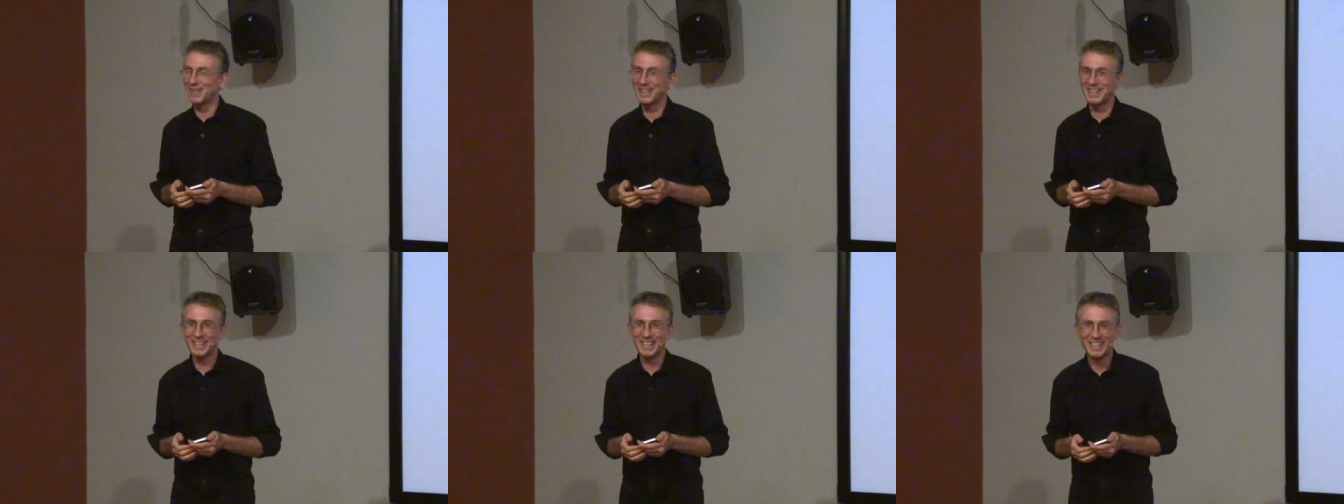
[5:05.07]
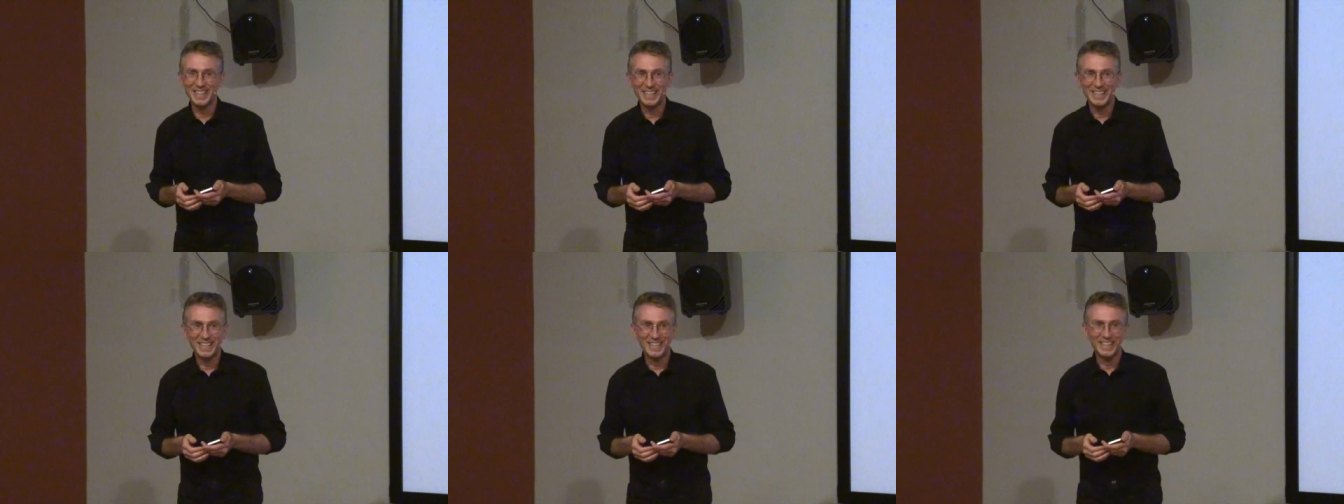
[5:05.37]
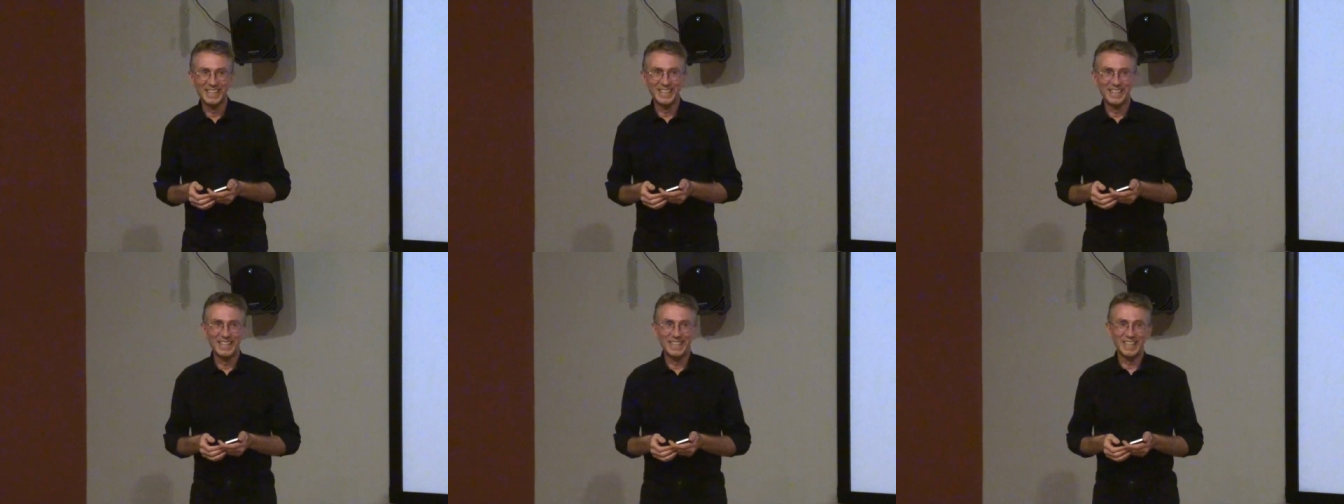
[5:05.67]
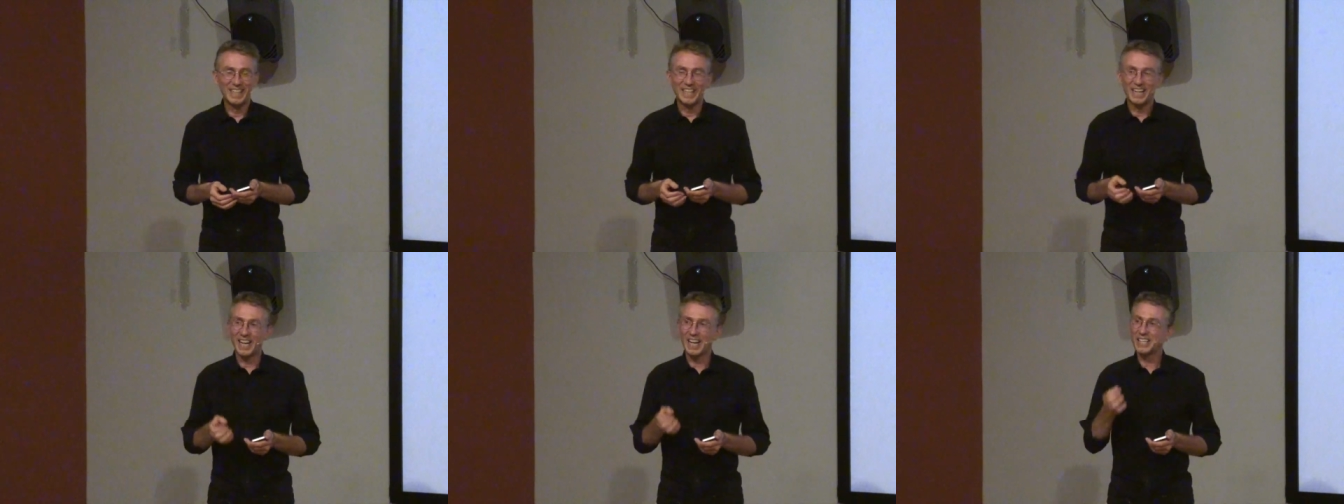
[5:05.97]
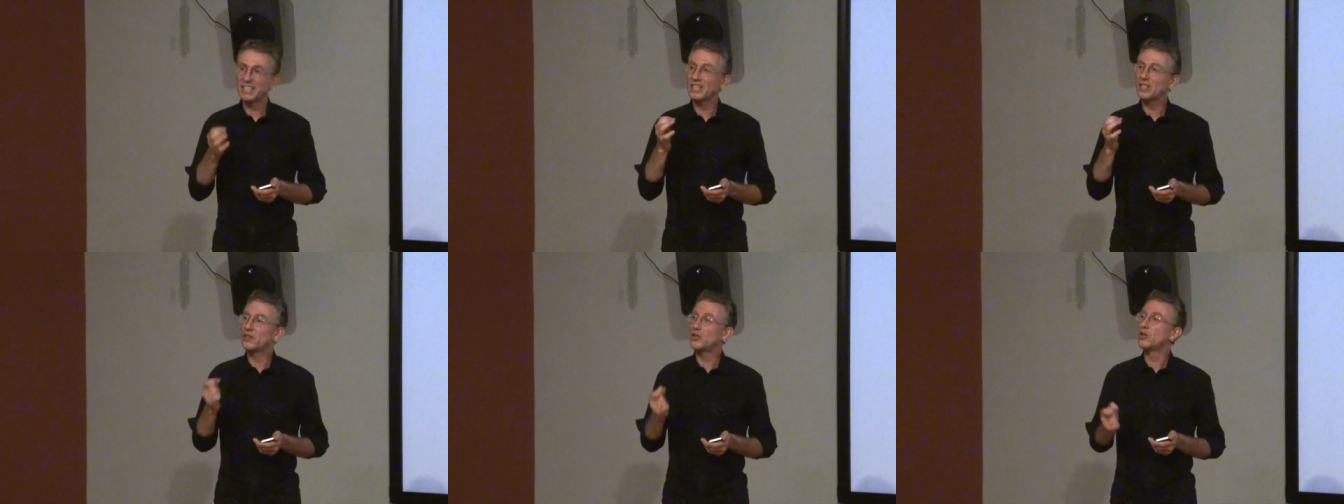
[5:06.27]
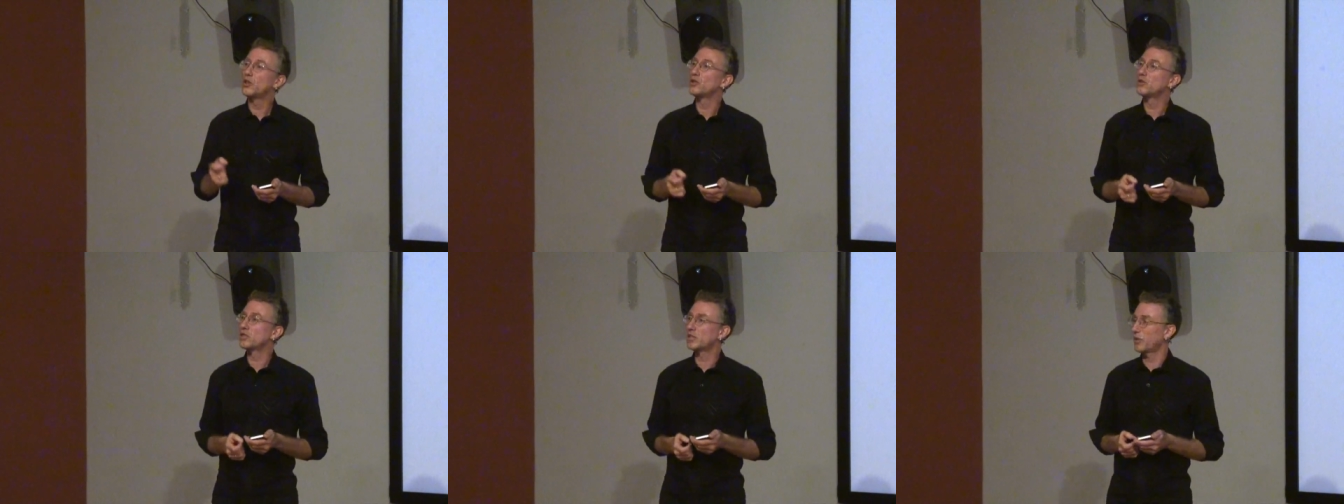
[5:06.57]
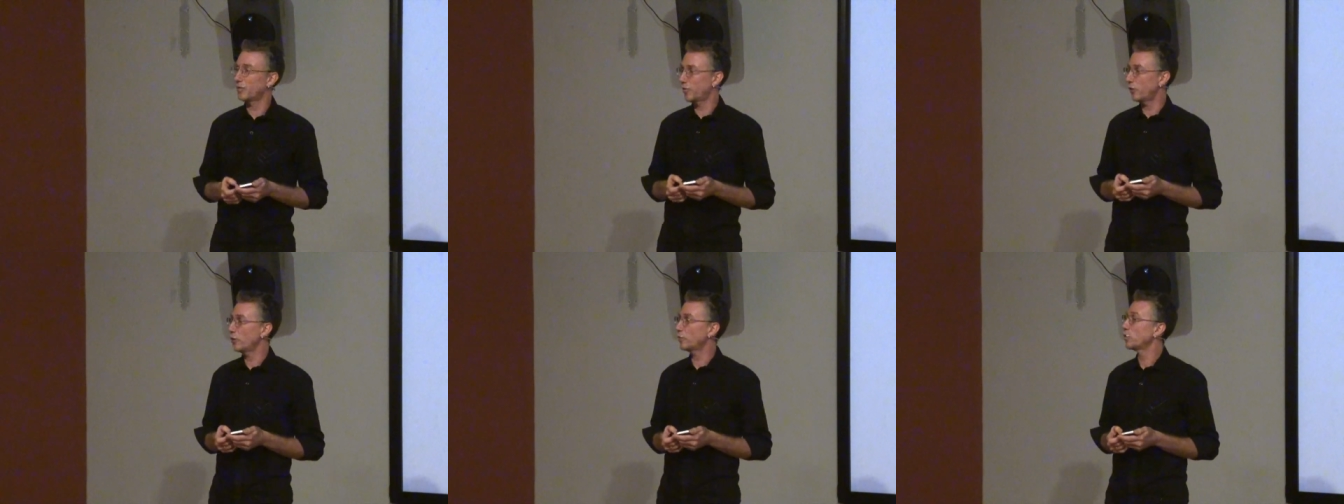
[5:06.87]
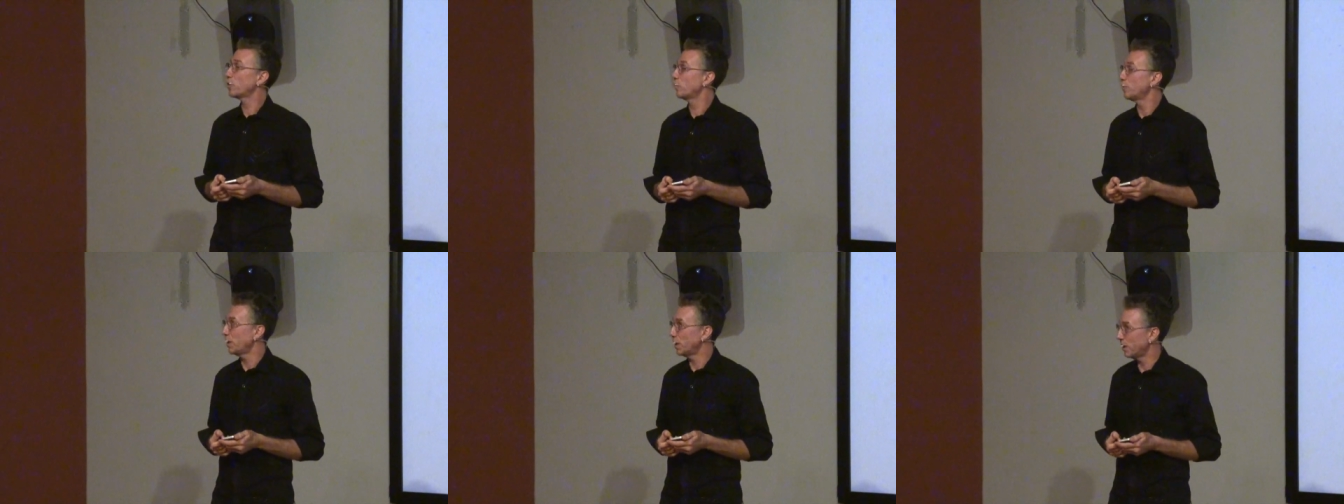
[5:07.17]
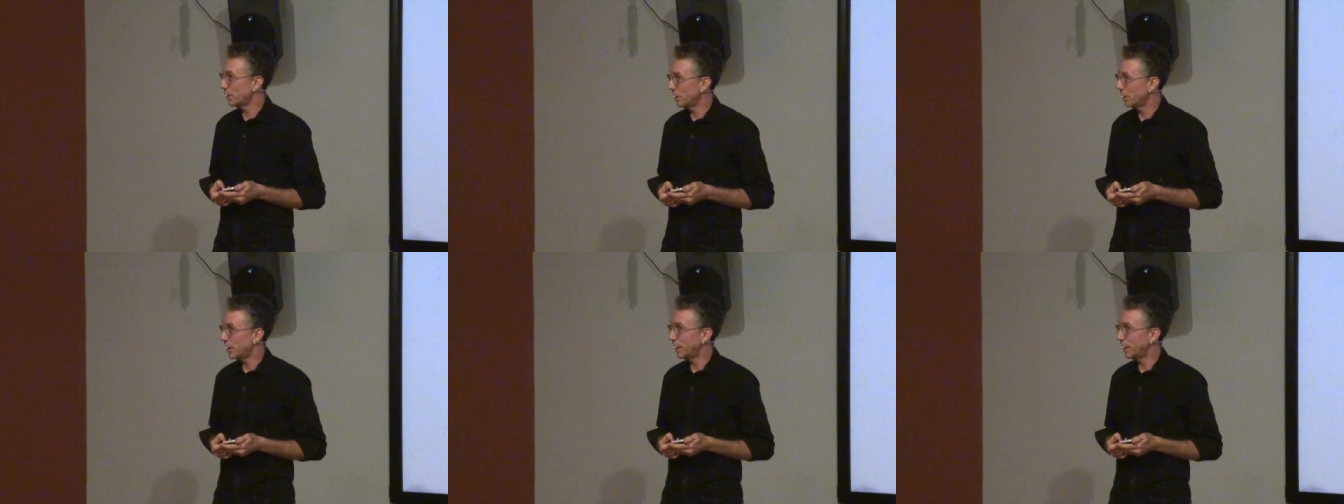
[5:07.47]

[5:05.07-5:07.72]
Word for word: but I didn't use the verb to be,